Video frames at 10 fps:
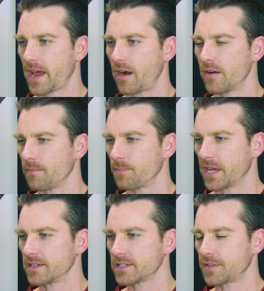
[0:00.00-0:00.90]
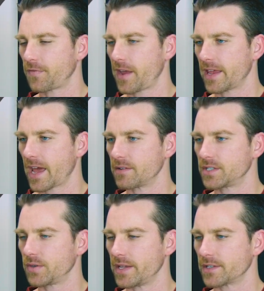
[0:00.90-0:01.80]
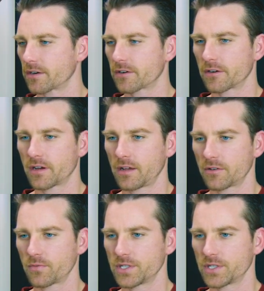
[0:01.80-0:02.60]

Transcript: out. Because it's fading out to a darker color,